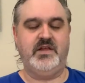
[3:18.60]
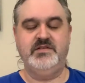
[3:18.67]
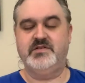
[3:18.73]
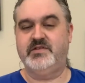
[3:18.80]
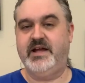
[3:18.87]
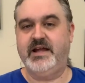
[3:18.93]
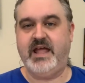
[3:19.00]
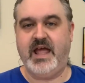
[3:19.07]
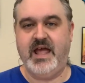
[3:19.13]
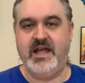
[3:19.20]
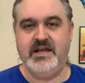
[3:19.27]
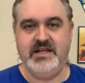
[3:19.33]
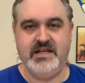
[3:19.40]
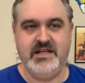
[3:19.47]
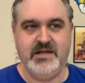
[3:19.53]
So like
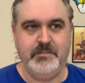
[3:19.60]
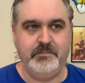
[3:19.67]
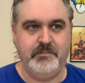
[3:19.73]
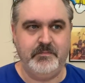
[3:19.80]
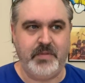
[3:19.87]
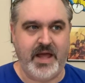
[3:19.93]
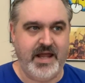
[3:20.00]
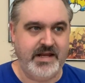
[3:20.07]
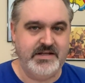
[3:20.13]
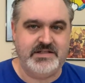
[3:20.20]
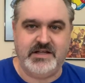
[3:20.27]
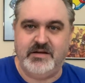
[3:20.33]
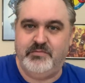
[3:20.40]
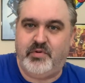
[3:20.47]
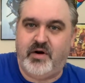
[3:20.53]
any
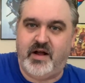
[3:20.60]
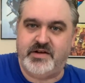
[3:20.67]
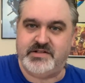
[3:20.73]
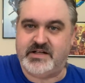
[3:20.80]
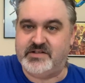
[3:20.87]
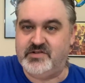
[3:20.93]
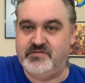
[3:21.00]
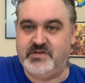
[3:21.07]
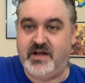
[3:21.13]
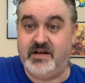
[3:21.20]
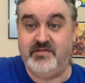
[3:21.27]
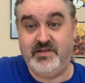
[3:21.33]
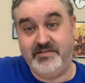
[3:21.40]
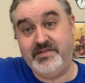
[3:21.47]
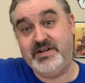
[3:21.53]
painting project you've done,
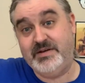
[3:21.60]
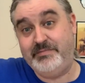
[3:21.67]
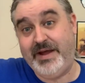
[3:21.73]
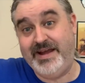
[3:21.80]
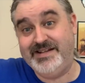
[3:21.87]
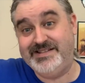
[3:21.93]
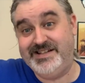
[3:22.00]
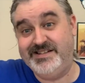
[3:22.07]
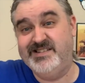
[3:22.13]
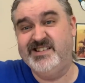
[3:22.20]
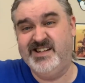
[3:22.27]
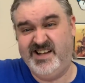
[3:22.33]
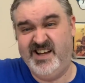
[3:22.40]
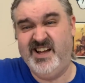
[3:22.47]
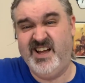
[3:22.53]
if you ever did painting,
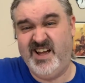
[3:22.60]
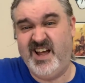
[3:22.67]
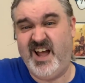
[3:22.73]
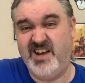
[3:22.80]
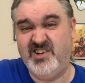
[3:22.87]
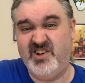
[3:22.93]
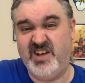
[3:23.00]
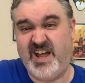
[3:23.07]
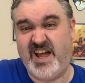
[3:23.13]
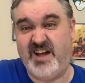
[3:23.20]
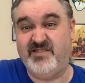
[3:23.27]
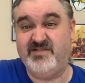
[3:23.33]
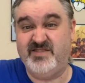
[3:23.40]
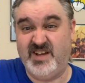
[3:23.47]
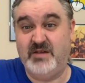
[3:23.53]
I know you
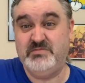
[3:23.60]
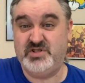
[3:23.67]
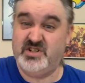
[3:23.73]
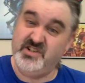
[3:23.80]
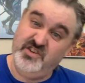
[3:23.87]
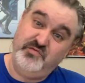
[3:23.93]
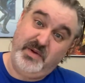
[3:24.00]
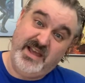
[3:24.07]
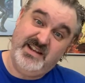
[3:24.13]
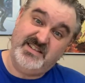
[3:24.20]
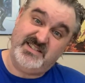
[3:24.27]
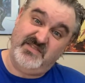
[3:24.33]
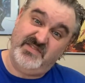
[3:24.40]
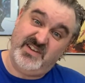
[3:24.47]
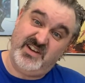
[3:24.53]
have. I'm sure you've painted
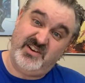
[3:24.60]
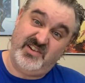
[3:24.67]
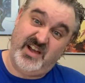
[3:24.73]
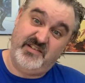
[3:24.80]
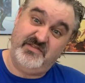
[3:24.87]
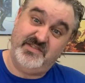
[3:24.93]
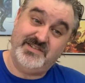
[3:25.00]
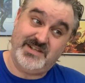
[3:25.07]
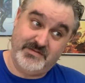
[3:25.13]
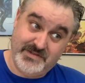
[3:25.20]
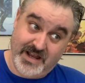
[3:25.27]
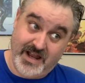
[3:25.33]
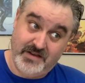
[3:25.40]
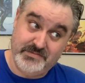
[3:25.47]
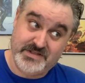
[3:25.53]
something in your life.
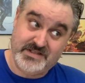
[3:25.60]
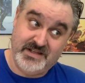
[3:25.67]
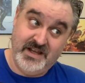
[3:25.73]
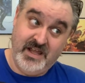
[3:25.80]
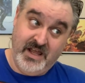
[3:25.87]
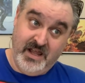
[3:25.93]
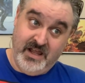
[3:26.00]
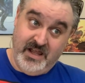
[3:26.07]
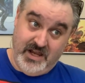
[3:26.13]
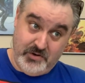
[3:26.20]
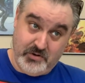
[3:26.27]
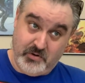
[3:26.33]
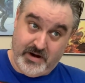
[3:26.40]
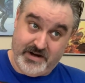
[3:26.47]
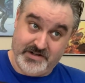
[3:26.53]
Sometimes it
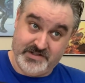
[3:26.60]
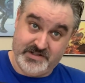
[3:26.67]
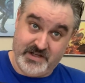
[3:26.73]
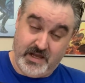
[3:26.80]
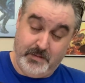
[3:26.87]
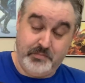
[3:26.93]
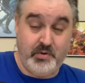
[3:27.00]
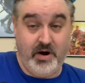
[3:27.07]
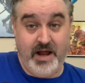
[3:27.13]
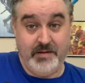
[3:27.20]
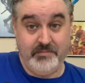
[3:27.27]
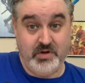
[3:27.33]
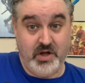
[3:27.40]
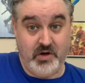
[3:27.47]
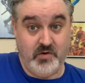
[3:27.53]
requires a
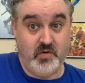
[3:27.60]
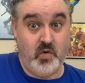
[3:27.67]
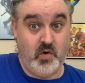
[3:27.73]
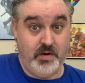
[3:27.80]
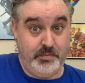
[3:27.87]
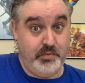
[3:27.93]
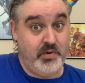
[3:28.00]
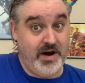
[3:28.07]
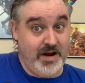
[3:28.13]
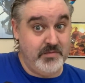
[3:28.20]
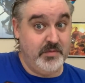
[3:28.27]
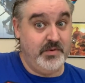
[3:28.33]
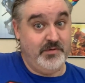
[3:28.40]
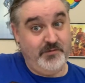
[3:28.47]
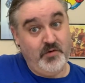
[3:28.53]
prime coat or a primer
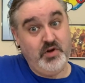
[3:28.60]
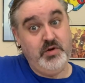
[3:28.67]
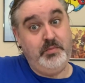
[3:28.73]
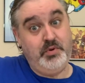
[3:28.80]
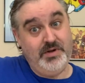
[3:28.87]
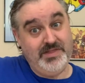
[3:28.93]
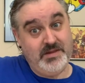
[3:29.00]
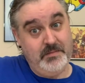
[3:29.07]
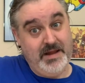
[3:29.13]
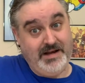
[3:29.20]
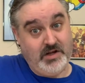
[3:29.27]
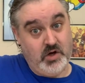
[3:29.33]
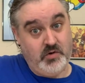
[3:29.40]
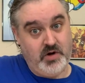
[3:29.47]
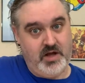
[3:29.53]
before you put the main
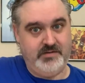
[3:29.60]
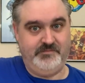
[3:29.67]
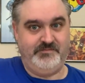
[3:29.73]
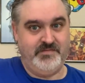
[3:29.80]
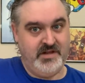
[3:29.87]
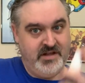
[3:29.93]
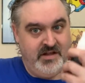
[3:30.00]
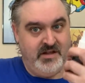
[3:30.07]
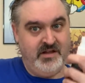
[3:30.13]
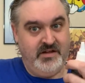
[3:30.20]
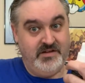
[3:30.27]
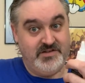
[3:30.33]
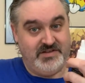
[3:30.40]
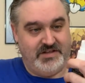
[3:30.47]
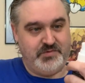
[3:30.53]
coat on.
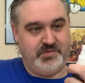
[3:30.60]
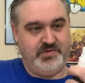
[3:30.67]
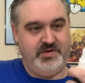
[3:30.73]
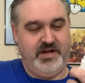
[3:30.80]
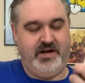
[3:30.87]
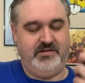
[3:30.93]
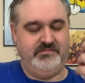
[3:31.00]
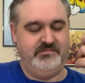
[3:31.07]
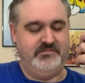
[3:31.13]
So that's what we're doing here.